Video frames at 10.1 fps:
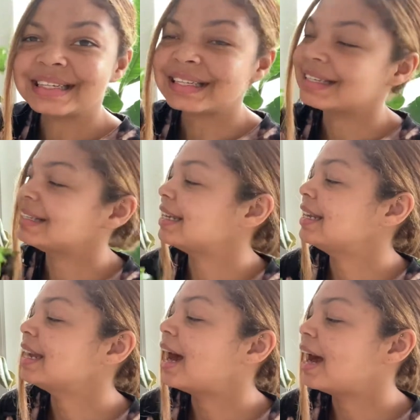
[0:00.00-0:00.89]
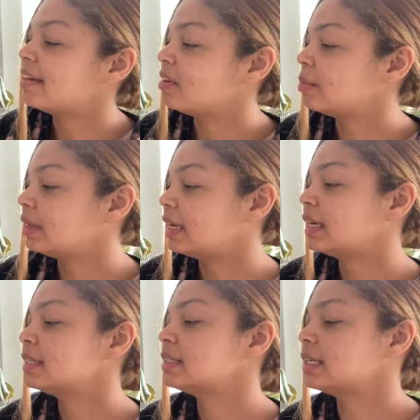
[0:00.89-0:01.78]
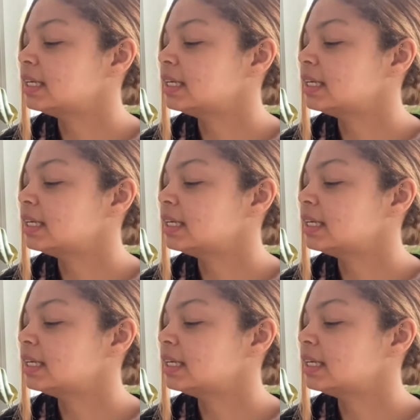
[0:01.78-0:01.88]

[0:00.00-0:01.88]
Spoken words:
is an ivy plant,